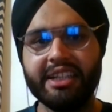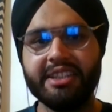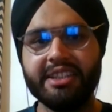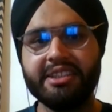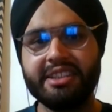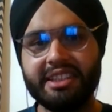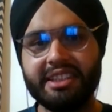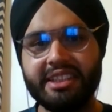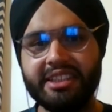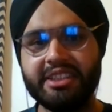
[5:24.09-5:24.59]

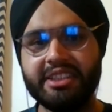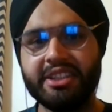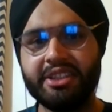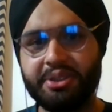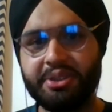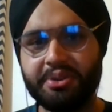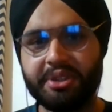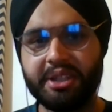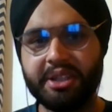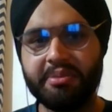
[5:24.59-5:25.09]
and see the
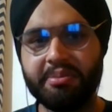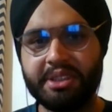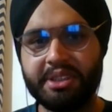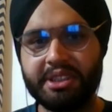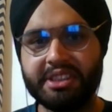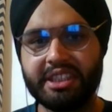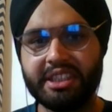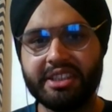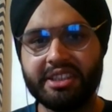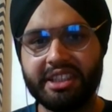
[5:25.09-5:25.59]
new
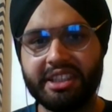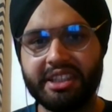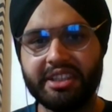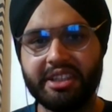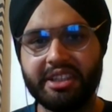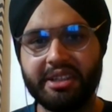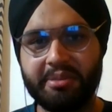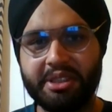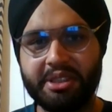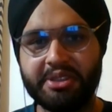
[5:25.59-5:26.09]
companies that they
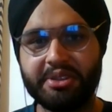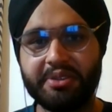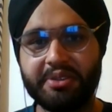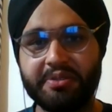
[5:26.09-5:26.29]
are coming.